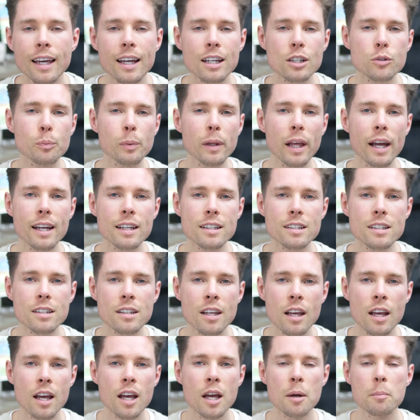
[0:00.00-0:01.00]
explains,
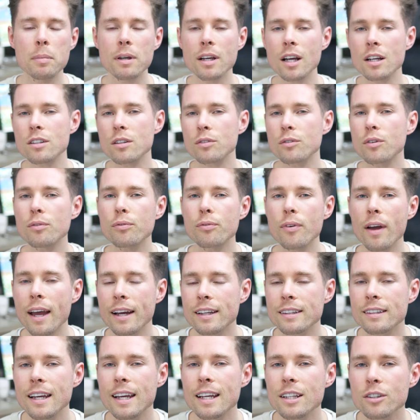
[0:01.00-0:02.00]
because of the
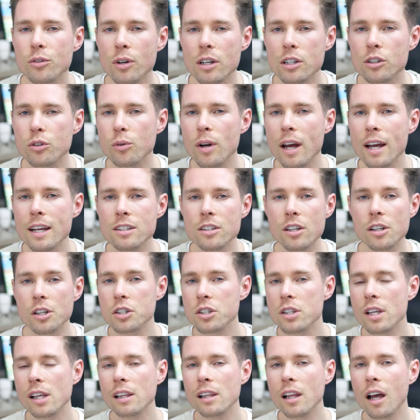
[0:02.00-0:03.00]
fact interest rates are
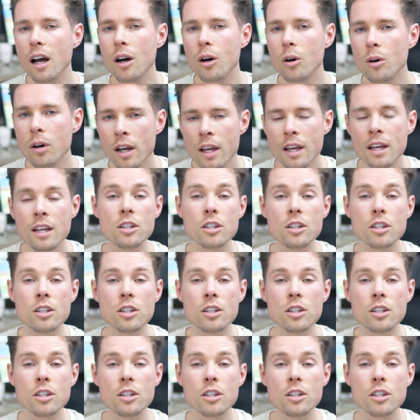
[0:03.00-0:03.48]
still low,